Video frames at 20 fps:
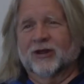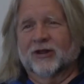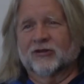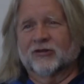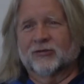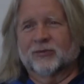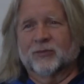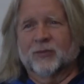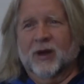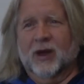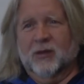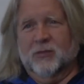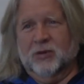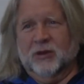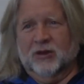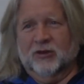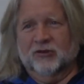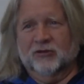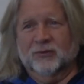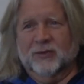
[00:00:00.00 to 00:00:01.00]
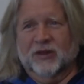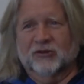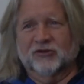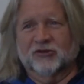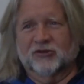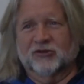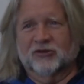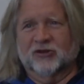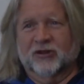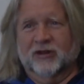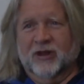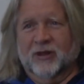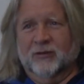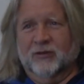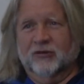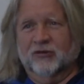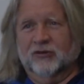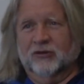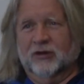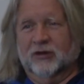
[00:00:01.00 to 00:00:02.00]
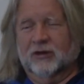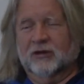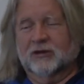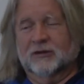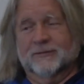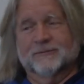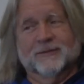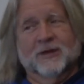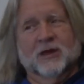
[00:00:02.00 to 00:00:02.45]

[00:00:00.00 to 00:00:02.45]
That's my biggest message to them, is like,